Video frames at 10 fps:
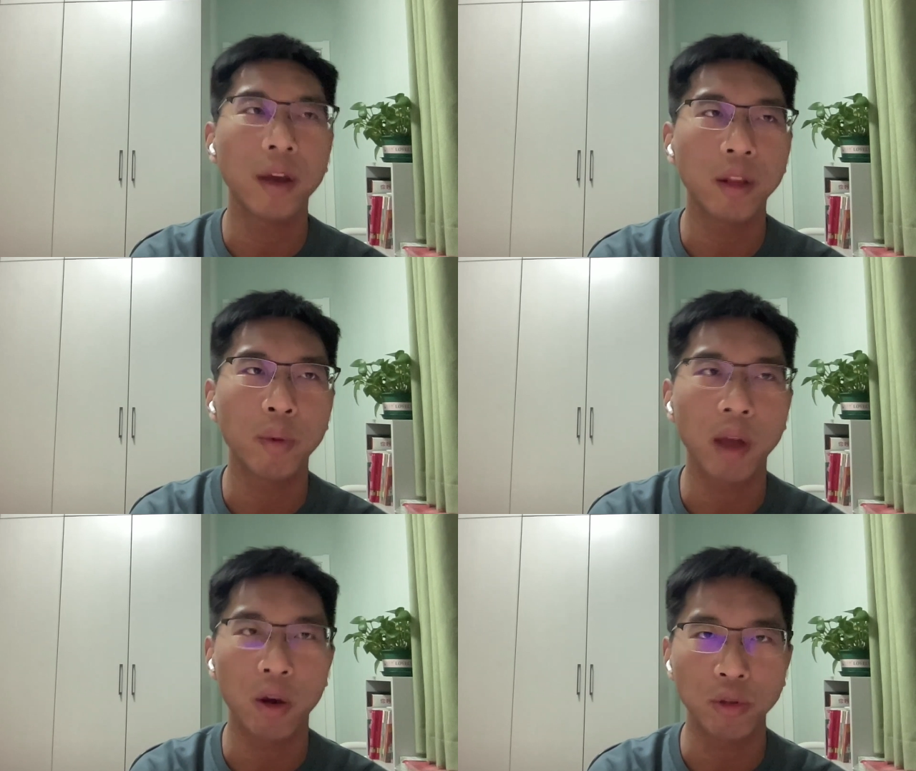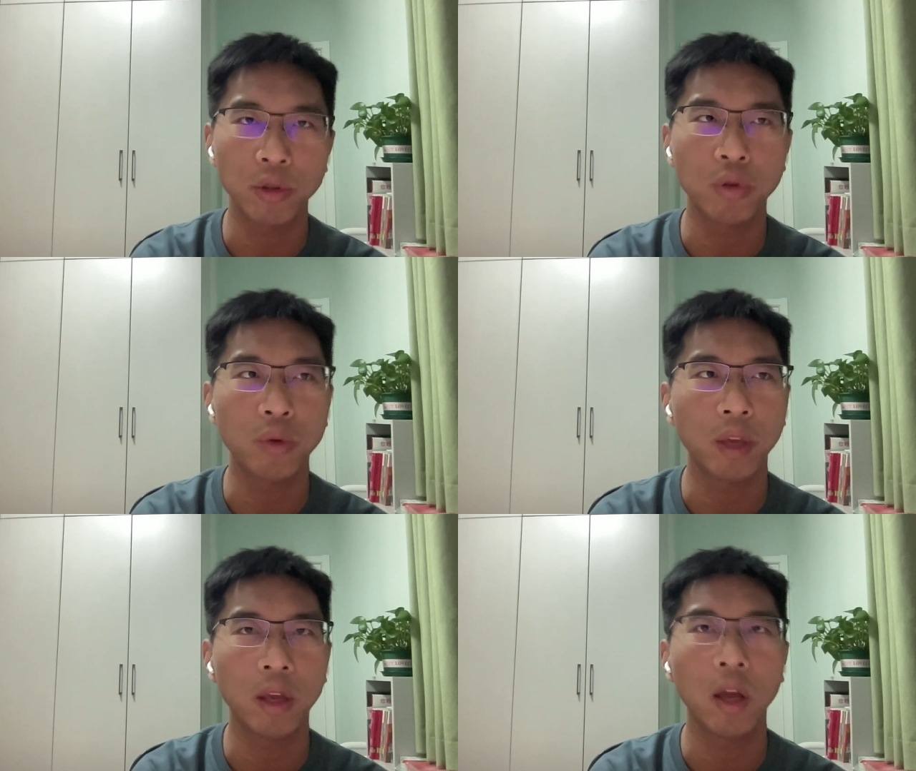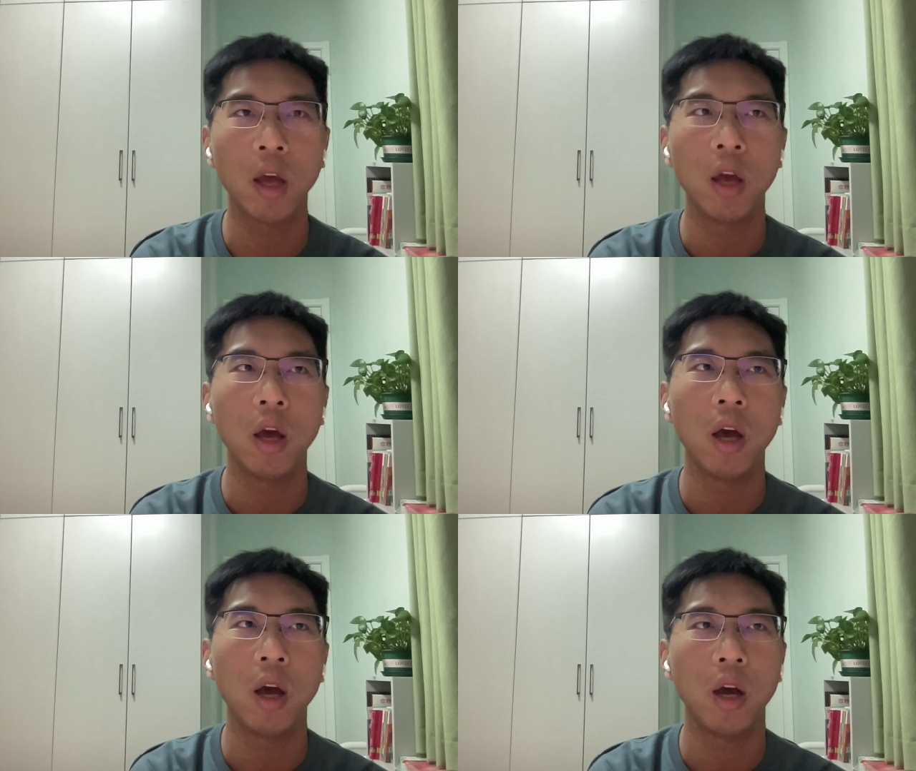and we are also doing
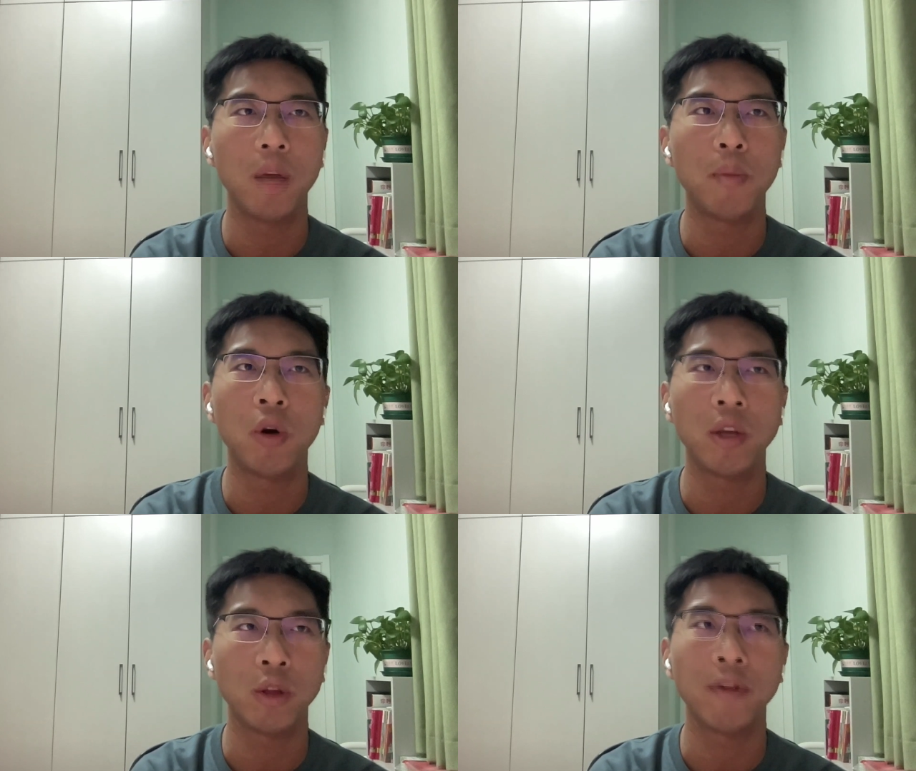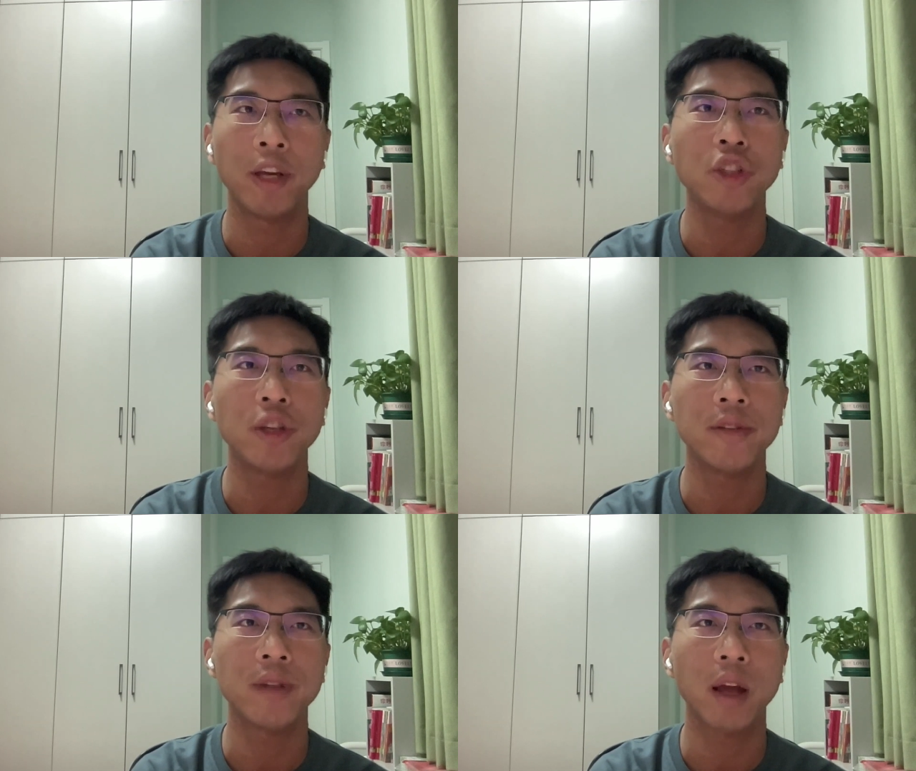more innovations.